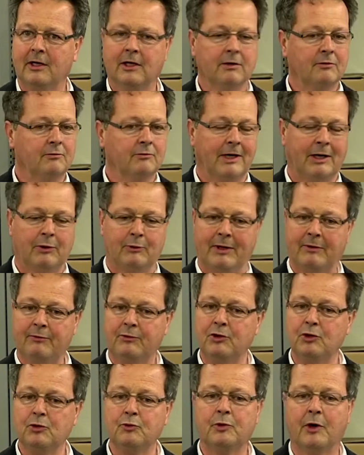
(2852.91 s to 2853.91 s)
however you
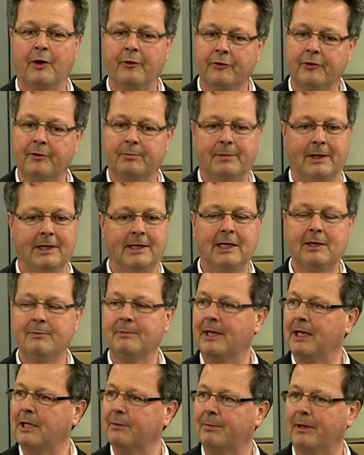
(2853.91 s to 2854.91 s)
want, by
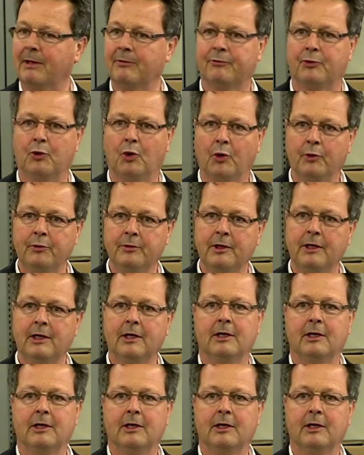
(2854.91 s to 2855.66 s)
email, by phone.